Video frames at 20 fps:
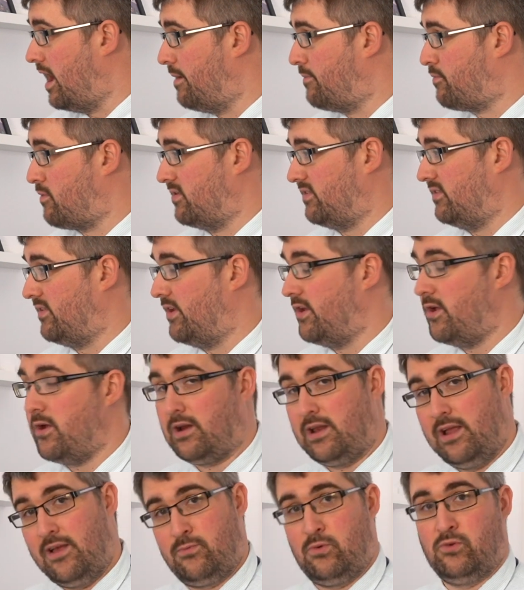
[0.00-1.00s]
present in the
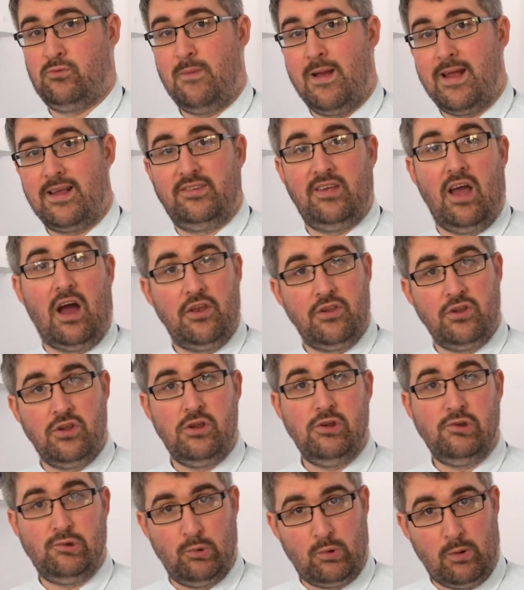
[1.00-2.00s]
nucleus, which makes it
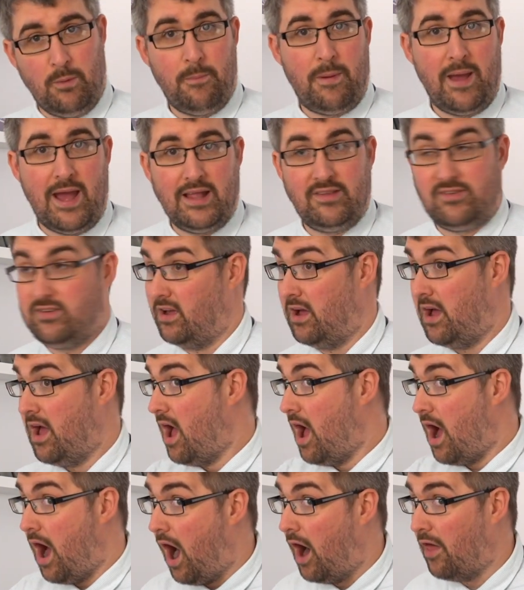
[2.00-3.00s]
unusual compared to
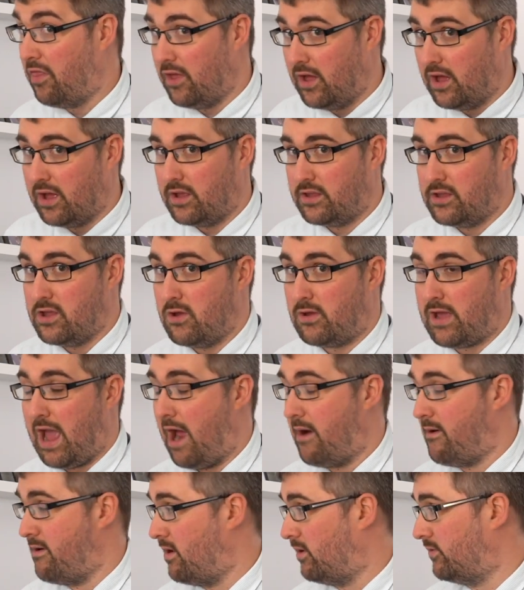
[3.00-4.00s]
other
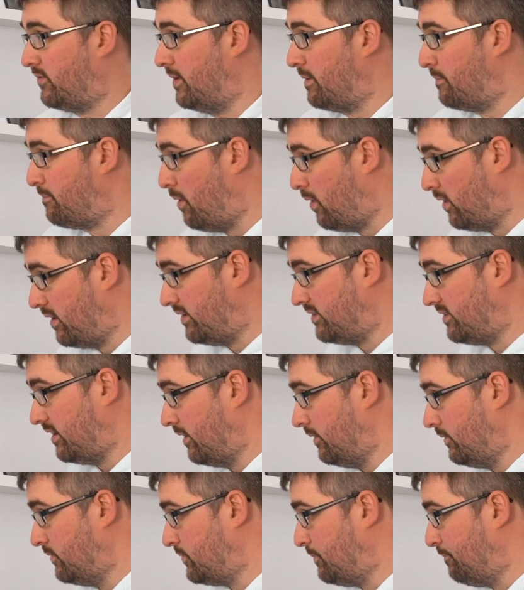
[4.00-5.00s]
eukaryotic body
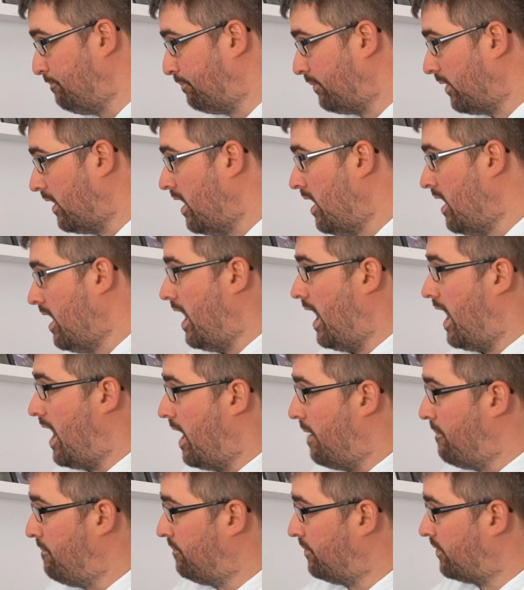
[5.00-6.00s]
cells.
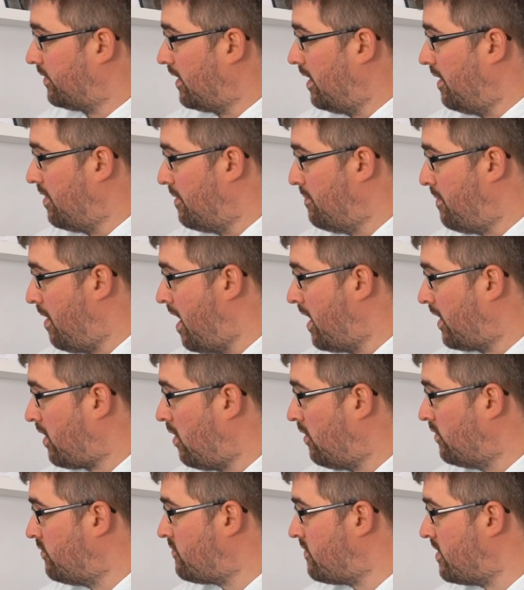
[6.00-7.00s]
The
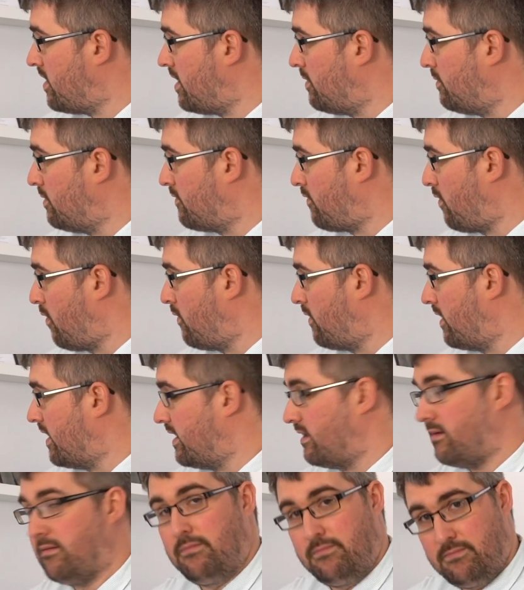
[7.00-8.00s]
mitochondria, we've
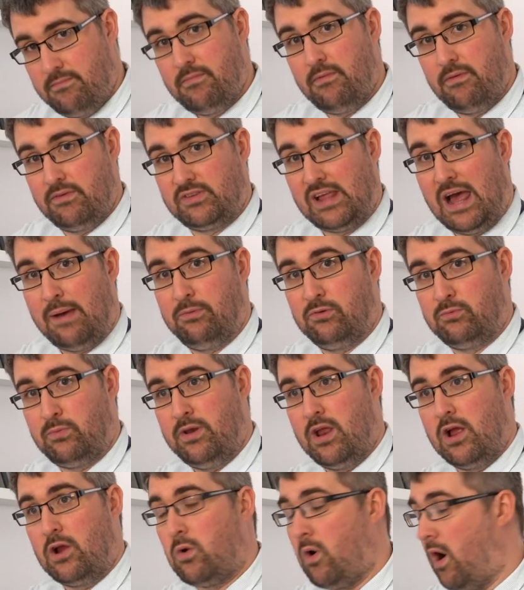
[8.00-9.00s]
already established we
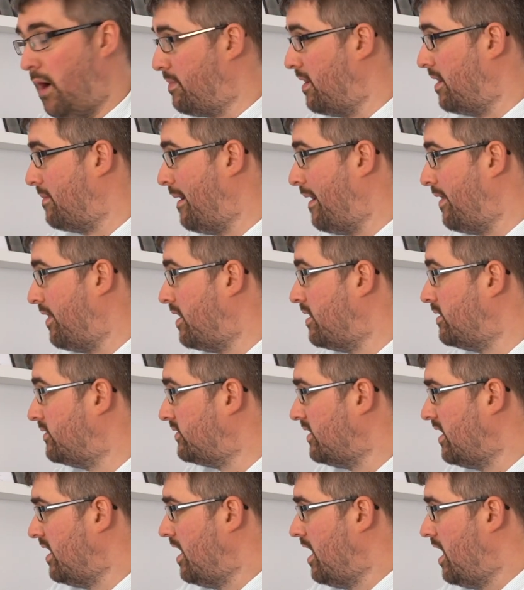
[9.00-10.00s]
know quite a bit about
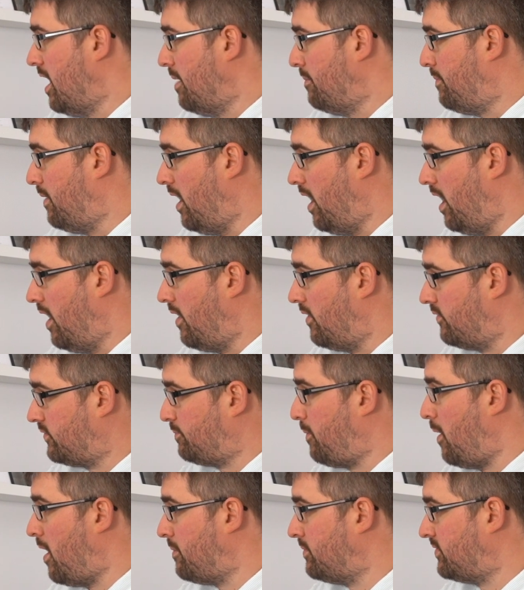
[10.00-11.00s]
those, but
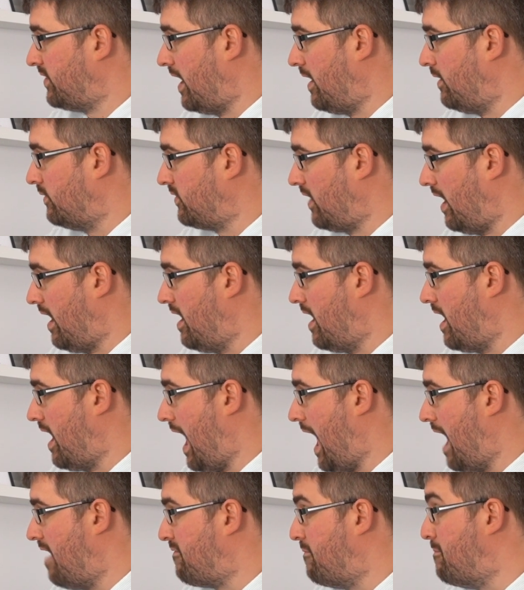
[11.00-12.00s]
sperm cells
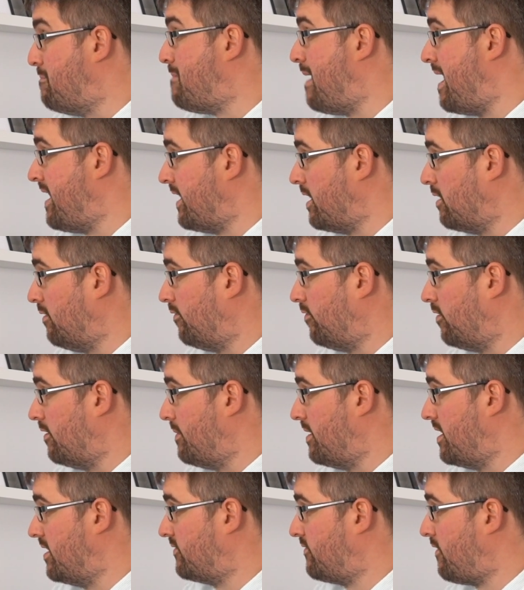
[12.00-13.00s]
have many of them,
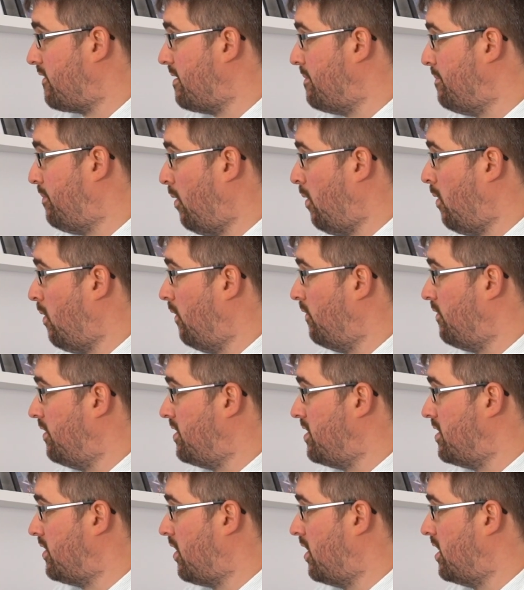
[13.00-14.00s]
and it's very important that
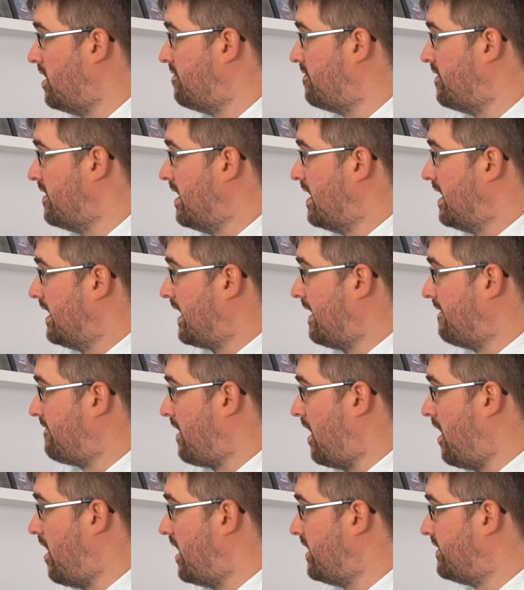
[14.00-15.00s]
you kind of give
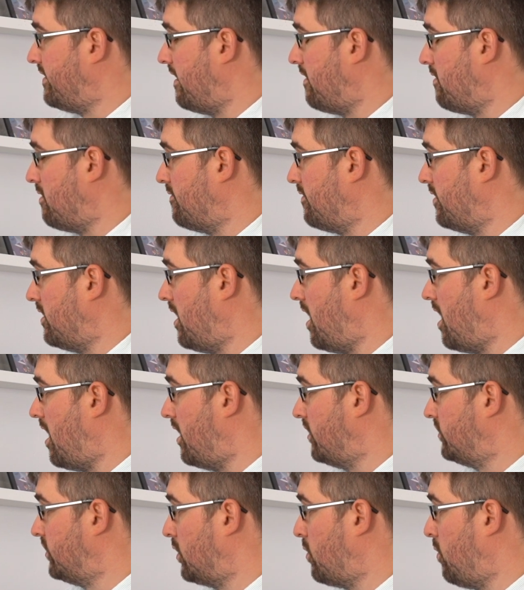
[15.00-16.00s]
that idea of a
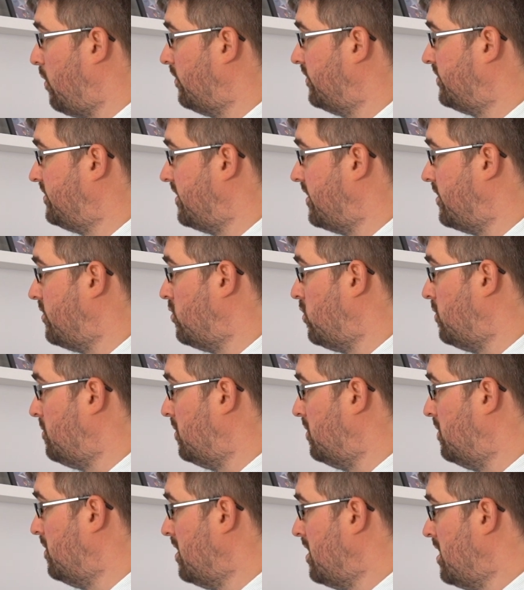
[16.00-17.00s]
larger quantity than
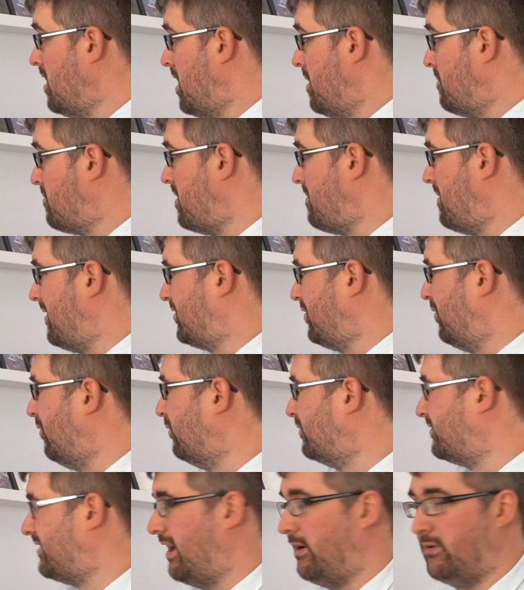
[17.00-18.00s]
normal. Pretty much
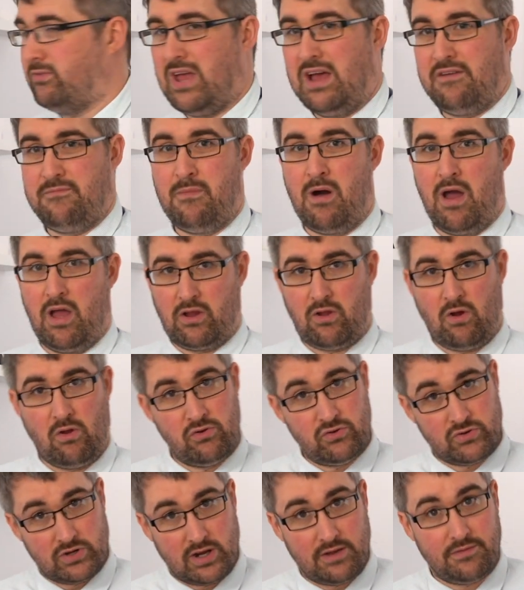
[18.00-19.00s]
all cells have
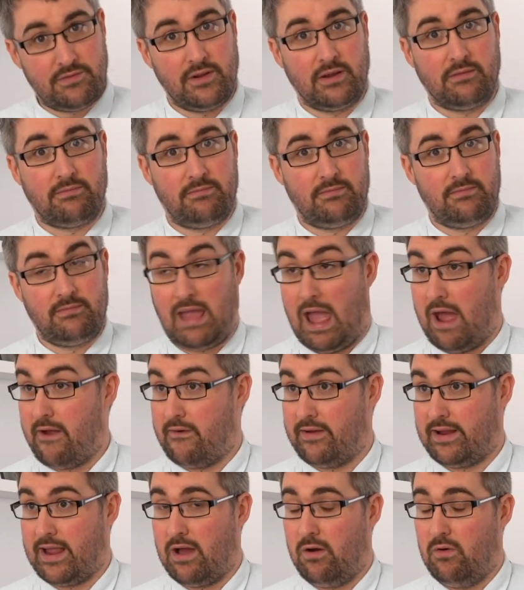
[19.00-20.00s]
mitochondria for
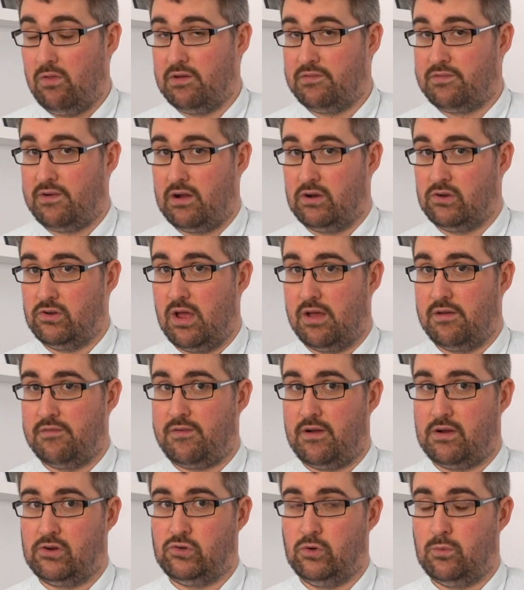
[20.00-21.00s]
carrying out all the
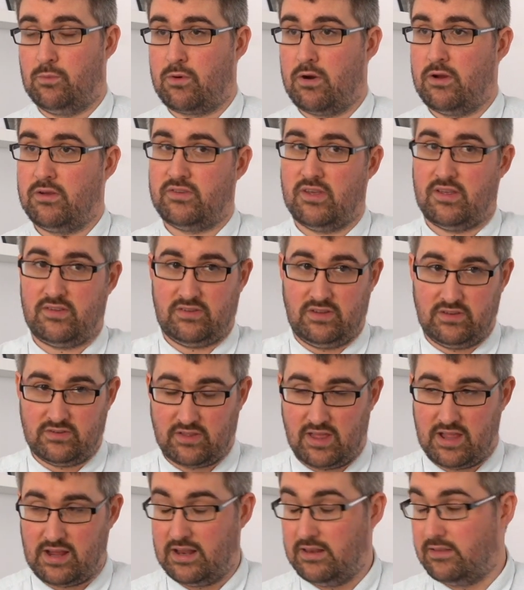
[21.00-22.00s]
functional processes,
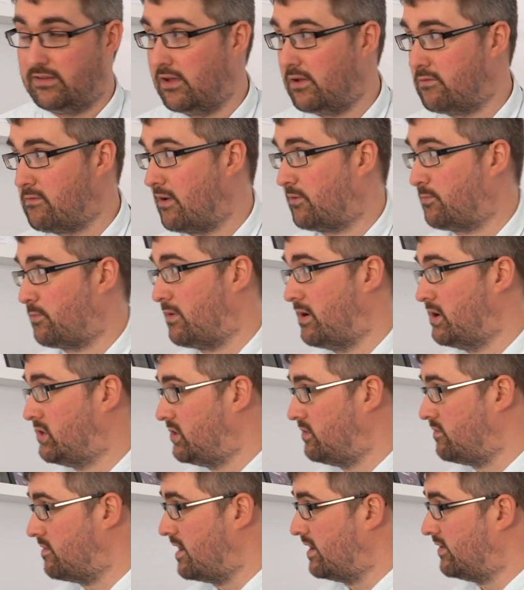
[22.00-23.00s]
so they can do
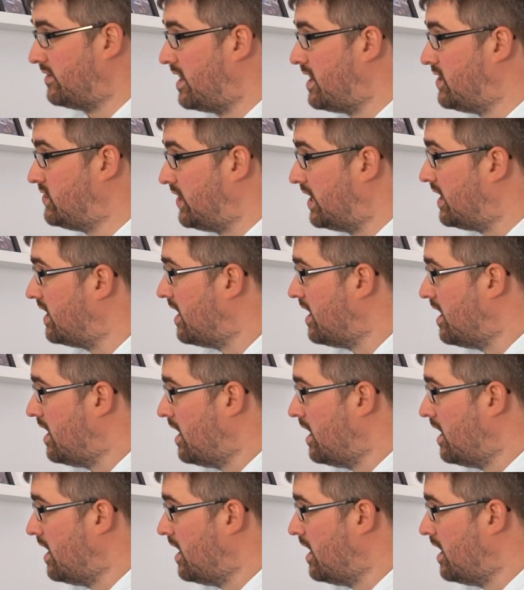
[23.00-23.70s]
respiration and release energy,